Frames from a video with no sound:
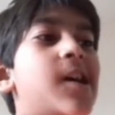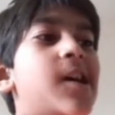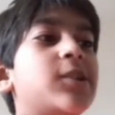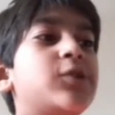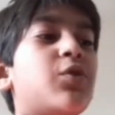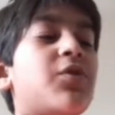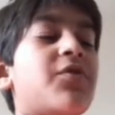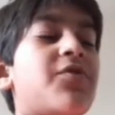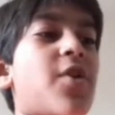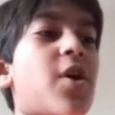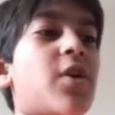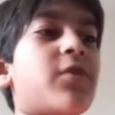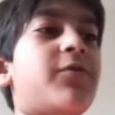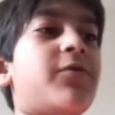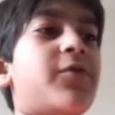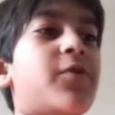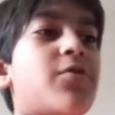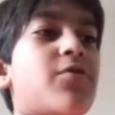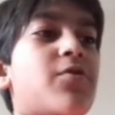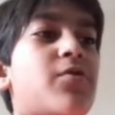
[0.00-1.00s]
So without
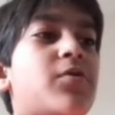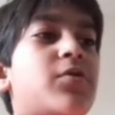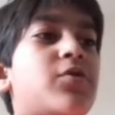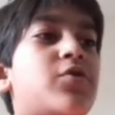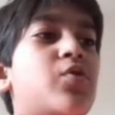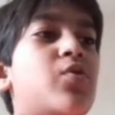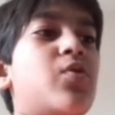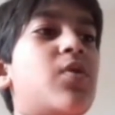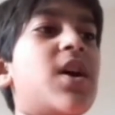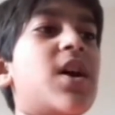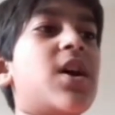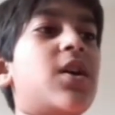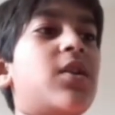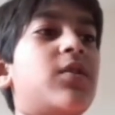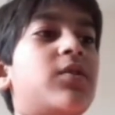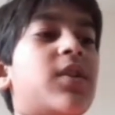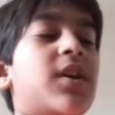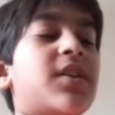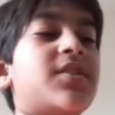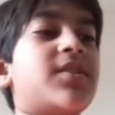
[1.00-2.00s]
further ado,
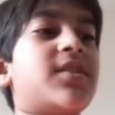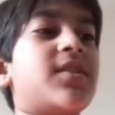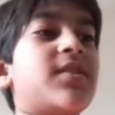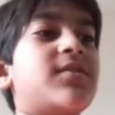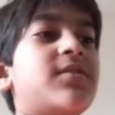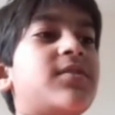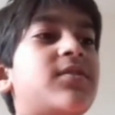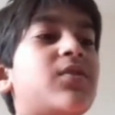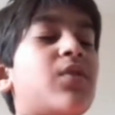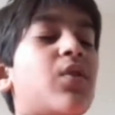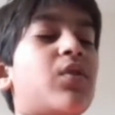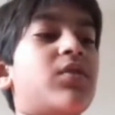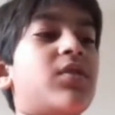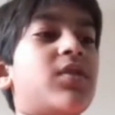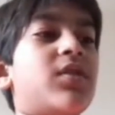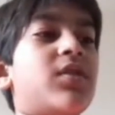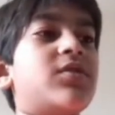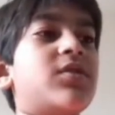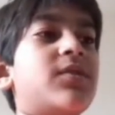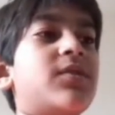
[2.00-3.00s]
let's get started.